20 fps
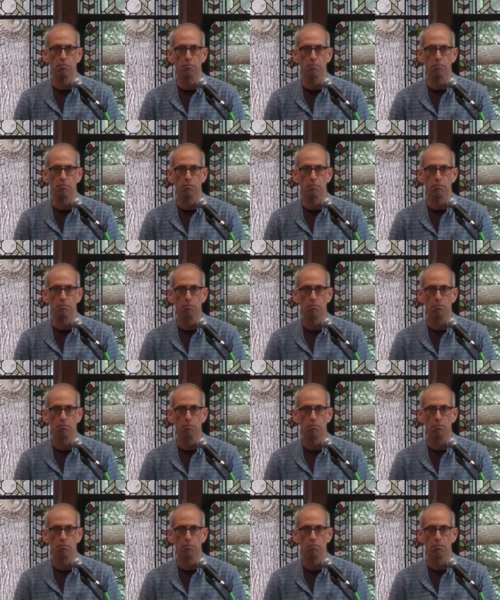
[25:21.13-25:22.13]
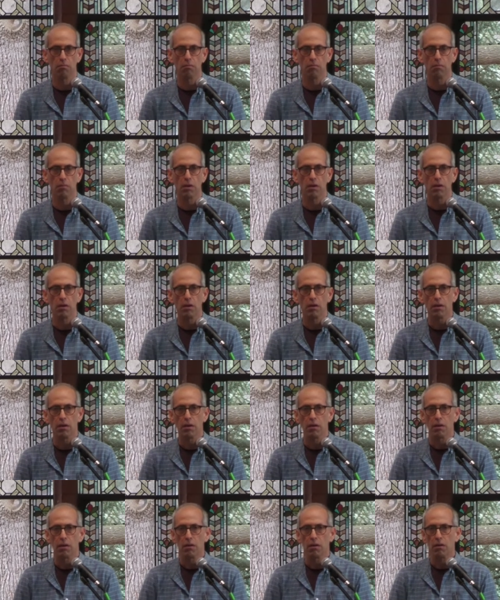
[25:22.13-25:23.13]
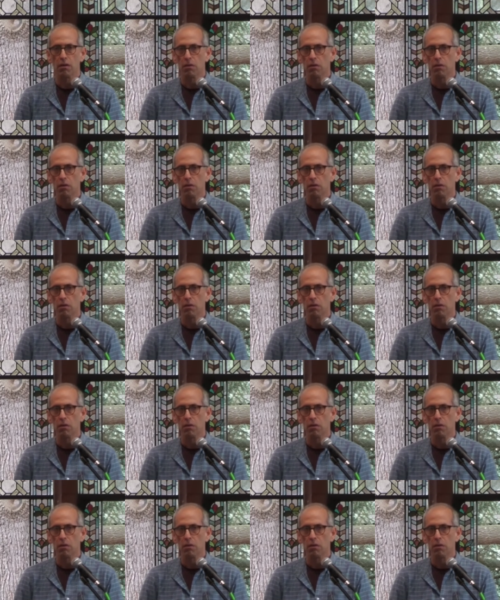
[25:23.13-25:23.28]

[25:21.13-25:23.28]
[no speech]